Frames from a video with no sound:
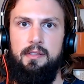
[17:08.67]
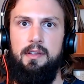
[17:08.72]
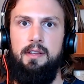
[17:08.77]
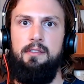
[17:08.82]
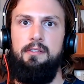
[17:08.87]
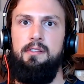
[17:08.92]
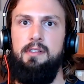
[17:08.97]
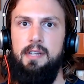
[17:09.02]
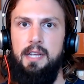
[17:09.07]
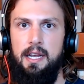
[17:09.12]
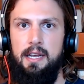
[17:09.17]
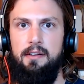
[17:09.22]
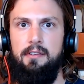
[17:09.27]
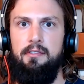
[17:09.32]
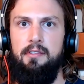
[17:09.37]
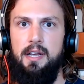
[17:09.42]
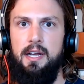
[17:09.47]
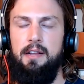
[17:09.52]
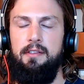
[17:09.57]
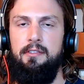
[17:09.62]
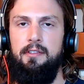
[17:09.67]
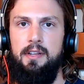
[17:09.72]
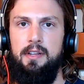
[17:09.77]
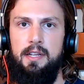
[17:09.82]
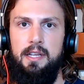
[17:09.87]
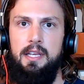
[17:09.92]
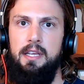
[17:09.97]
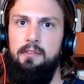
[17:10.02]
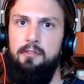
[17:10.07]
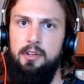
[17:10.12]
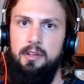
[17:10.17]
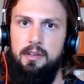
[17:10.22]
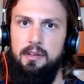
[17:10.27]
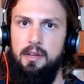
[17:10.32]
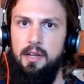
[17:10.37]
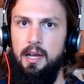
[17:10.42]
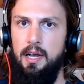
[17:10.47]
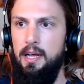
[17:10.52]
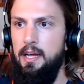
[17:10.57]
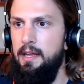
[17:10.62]
these data sets, and even
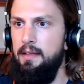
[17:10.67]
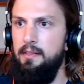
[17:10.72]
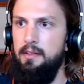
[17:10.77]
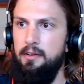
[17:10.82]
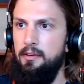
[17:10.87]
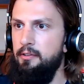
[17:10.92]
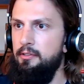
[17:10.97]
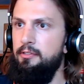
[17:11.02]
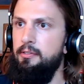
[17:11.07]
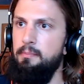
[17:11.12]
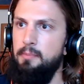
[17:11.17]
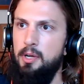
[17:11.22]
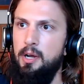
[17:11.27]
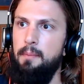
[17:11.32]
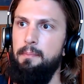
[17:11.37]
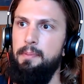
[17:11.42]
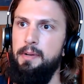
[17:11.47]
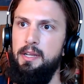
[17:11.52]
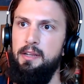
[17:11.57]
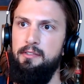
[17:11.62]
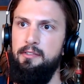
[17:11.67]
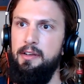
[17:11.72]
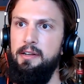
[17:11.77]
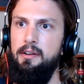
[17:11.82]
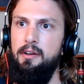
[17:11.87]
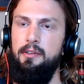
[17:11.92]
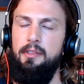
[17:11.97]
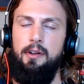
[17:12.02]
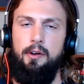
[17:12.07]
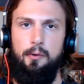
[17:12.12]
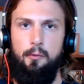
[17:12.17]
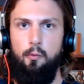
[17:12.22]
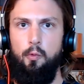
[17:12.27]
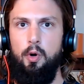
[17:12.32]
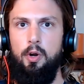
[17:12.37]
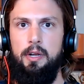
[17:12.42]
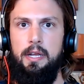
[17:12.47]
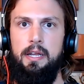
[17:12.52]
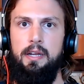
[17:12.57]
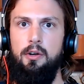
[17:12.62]
there are some companies I know that are
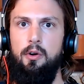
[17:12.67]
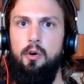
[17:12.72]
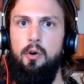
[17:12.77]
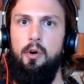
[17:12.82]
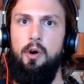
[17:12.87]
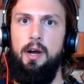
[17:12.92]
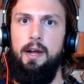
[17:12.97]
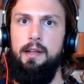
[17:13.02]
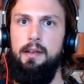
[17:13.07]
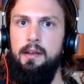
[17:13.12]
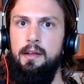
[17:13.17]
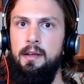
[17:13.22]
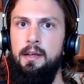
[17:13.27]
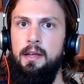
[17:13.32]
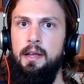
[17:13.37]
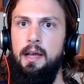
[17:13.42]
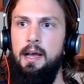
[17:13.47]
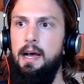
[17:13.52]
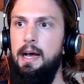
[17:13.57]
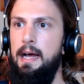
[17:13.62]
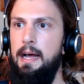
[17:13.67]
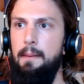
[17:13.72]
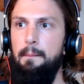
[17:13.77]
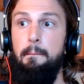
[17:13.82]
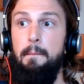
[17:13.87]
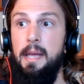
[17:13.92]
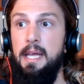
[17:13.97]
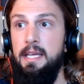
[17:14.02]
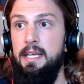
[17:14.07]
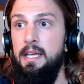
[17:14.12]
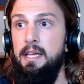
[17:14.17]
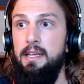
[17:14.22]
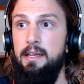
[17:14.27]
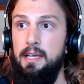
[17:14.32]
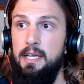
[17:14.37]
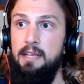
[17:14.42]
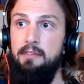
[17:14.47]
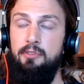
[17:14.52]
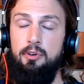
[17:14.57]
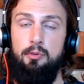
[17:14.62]
working on
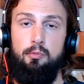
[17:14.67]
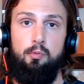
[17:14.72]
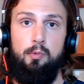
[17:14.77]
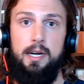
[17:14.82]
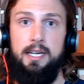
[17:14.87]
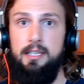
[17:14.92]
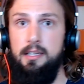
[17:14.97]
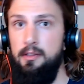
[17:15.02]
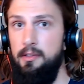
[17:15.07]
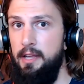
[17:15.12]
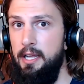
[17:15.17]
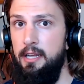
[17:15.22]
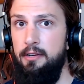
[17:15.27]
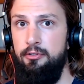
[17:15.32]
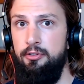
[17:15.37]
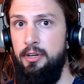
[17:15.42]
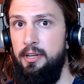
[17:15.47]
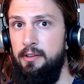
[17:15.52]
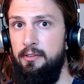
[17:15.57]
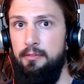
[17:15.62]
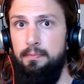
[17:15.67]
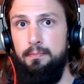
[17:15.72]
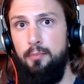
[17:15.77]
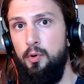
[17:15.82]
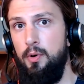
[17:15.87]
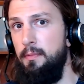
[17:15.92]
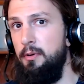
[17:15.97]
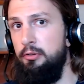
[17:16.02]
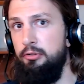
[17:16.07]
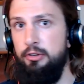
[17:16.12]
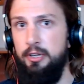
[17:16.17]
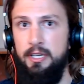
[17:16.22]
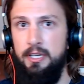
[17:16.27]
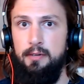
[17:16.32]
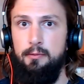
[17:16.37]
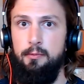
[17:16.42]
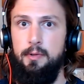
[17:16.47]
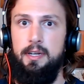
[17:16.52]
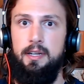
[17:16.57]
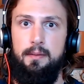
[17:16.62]
making even regulations more machine
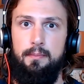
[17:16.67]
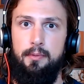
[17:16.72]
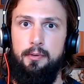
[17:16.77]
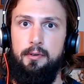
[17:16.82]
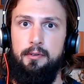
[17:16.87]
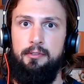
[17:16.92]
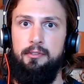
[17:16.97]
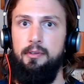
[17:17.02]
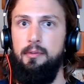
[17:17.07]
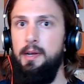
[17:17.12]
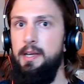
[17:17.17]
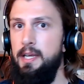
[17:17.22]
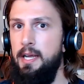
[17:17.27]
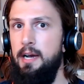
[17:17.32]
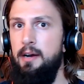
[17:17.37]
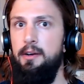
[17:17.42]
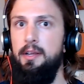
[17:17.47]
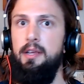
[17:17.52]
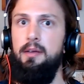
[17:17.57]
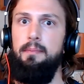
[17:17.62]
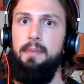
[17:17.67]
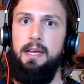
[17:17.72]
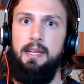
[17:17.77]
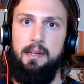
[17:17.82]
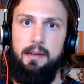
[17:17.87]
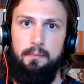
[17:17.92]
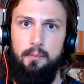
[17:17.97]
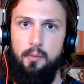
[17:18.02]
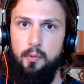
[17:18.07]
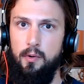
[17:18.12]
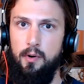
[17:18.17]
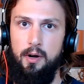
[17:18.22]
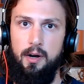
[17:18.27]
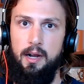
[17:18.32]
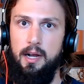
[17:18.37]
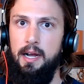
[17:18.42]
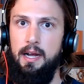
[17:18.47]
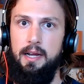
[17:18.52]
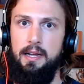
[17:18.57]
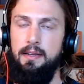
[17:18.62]
readable. So like, how do you make a more
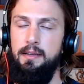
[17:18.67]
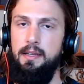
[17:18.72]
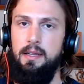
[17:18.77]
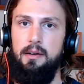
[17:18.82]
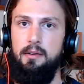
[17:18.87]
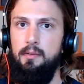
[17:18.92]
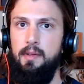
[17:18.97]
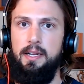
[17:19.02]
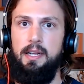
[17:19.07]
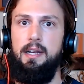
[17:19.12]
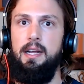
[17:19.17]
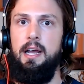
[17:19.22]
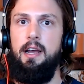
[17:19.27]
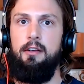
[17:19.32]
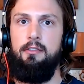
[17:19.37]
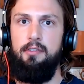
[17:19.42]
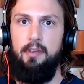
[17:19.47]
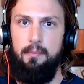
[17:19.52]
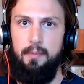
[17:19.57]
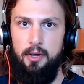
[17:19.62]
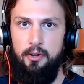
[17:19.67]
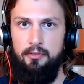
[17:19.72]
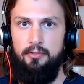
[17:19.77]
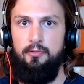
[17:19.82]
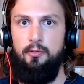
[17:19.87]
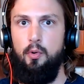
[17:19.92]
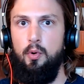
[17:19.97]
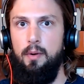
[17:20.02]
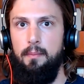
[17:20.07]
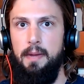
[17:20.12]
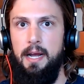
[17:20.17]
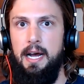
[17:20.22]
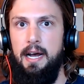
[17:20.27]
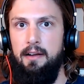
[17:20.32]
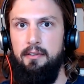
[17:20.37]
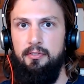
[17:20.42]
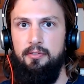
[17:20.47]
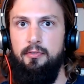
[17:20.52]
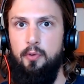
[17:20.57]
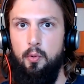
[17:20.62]
like an XML
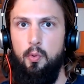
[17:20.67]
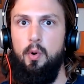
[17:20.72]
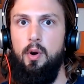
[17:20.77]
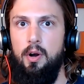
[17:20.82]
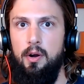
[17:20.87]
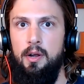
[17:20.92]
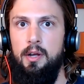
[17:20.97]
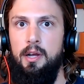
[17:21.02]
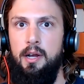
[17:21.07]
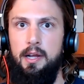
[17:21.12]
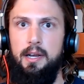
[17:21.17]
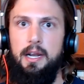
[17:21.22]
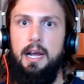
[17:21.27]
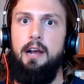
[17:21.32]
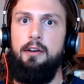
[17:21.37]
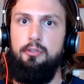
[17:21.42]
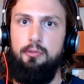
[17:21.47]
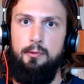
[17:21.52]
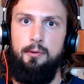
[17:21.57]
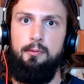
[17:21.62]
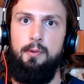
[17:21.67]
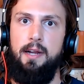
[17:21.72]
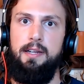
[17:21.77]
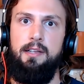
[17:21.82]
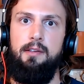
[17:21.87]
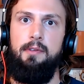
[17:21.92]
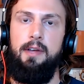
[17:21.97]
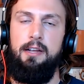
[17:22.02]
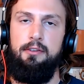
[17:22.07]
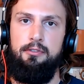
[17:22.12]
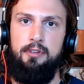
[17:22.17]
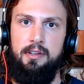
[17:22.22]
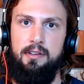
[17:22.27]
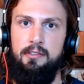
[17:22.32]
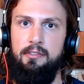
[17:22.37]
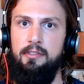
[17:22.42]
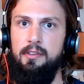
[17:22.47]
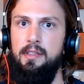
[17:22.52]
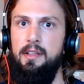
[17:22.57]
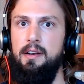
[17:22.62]
format for an actual regulation
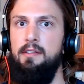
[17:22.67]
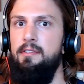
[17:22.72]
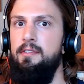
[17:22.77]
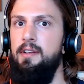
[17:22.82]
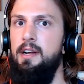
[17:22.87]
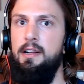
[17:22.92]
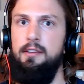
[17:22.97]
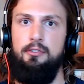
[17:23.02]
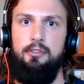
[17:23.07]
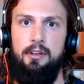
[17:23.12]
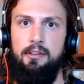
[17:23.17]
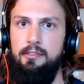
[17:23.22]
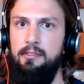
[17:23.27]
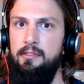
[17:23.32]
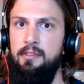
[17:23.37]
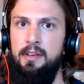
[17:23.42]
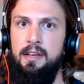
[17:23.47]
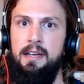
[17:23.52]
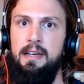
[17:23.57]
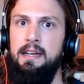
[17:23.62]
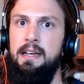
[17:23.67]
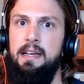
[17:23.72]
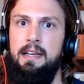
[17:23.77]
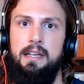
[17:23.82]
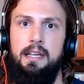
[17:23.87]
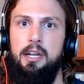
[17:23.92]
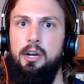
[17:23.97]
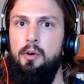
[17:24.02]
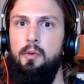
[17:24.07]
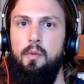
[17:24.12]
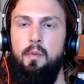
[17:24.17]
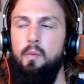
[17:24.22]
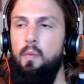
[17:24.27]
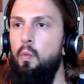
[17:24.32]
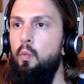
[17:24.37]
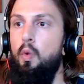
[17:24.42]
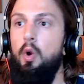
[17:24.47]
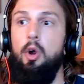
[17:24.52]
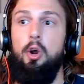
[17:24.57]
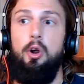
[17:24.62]
so that it's not just
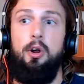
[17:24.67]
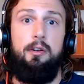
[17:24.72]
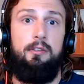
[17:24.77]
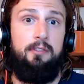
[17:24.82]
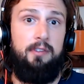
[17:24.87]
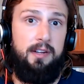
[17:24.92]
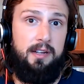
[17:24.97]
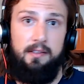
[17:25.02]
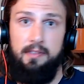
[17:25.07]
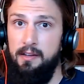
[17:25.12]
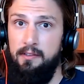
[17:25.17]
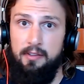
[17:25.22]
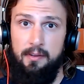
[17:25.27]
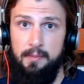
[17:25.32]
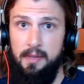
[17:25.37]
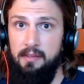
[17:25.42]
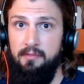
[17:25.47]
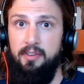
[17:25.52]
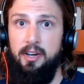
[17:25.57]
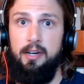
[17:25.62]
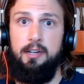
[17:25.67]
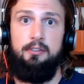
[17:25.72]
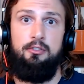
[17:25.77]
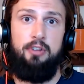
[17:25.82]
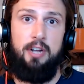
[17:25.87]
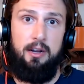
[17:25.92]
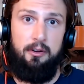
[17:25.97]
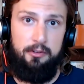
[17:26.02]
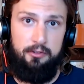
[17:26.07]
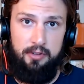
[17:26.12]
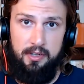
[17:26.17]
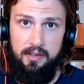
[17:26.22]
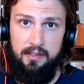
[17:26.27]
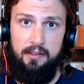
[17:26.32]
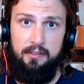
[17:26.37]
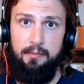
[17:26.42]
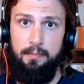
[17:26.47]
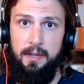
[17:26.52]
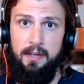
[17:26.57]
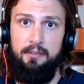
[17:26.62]
words. Like I think something very challenging in
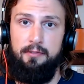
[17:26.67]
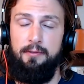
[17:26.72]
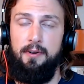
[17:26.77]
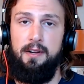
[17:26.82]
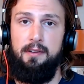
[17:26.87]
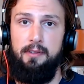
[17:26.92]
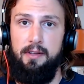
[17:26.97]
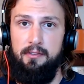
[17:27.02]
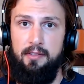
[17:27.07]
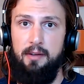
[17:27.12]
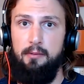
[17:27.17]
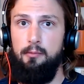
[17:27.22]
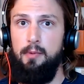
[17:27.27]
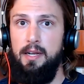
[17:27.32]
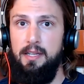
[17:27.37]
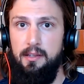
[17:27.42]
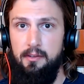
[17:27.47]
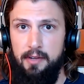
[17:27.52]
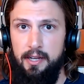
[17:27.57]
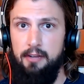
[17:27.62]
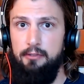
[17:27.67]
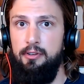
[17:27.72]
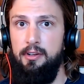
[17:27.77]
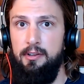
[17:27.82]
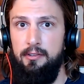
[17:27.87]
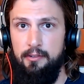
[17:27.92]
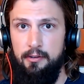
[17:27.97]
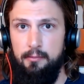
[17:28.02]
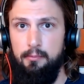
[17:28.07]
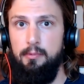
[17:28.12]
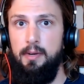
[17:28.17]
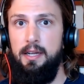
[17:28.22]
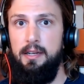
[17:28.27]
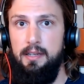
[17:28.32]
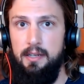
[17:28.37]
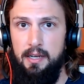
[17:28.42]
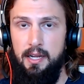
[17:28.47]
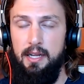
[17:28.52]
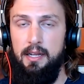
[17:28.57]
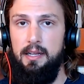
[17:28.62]
this space frankly is that regulations are
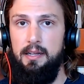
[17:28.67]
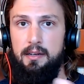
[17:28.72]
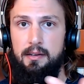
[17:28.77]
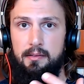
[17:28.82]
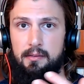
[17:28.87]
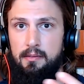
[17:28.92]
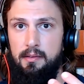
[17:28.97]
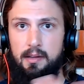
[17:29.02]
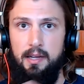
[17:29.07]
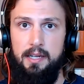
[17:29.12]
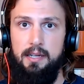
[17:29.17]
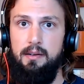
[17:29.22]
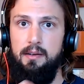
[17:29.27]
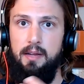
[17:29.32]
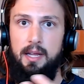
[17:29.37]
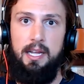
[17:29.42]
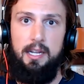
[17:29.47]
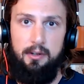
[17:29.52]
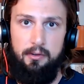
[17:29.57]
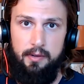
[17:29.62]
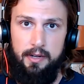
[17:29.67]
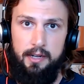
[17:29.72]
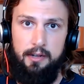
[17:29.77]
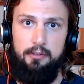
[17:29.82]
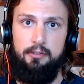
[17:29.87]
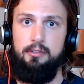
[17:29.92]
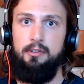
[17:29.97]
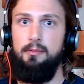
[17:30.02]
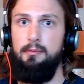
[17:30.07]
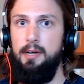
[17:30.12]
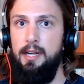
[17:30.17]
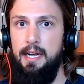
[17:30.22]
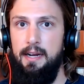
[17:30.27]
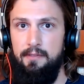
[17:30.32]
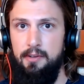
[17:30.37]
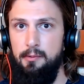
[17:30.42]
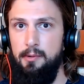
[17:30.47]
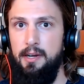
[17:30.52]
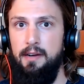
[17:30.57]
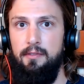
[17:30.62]
written in like English or what have
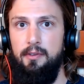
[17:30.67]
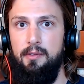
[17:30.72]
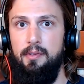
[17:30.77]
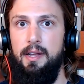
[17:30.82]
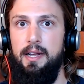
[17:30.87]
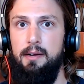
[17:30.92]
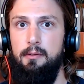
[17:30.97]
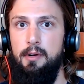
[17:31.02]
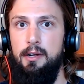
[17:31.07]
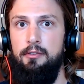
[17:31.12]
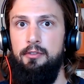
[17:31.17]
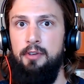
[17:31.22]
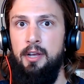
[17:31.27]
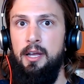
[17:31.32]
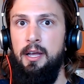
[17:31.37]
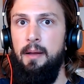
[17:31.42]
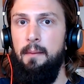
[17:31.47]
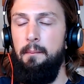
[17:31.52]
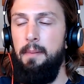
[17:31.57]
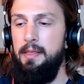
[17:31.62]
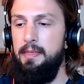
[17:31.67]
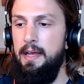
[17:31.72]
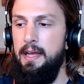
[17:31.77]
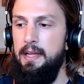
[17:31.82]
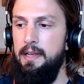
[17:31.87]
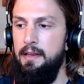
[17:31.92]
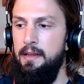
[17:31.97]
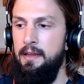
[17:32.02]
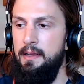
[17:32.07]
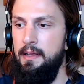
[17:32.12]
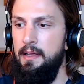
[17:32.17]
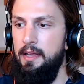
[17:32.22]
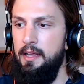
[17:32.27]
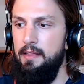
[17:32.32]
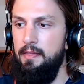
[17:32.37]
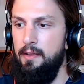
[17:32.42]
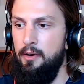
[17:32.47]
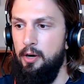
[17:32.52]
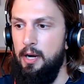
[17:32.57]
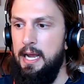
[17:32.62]
you, whatever language, but then
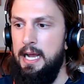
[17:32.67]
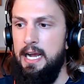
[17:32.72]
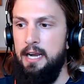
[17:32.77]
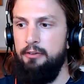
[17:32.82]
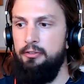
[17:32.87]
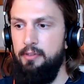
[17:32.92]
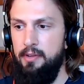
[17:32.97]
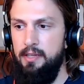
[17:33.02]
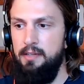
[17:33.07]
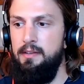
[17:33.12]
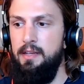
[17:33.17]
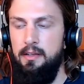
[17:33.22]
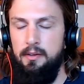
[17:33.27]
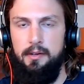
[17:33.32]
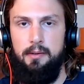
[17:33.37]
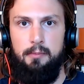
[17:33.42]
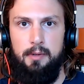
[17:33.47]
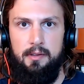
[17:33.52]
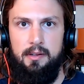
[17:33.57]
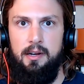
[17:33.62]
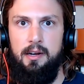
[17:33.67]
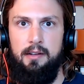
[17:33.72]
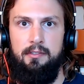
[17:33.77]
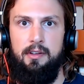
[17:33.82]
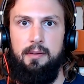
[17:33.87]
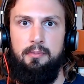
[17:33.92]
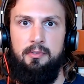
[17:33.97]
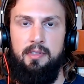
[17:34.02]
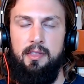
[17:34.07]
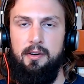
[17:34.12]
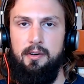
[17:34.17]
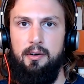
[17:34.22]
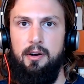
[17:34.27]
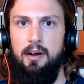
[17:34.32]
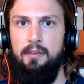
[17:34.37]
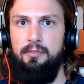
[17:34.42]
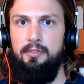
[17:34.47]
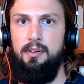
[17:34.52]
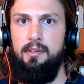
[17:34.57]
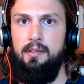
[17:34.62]
they're actually dealing with concepts that are
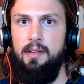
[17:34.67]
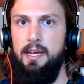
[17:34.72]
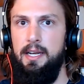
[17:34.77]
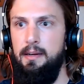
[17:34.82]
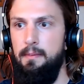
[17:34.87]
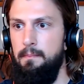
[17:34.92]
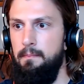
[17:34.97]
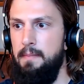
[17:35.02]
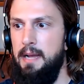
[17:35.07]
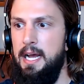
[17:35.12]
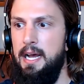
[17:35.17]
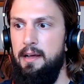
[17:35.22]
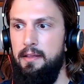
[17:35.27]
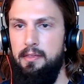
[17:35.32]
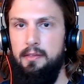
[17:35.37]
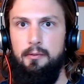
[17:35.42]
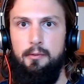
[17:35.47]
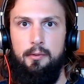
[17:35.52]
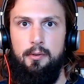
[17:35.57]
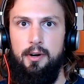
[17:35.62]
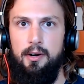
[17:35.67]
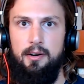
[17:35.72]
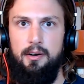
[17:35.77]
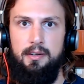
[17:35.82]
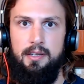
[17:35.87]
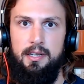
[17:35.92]
often like math or